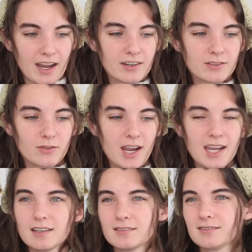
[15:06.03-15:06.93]
Aran
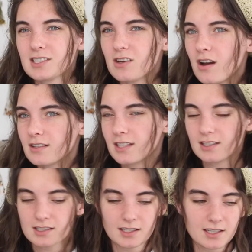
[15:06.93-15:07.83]
weight socks, like
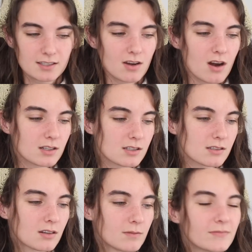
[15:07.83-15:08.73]
the Sunday socks.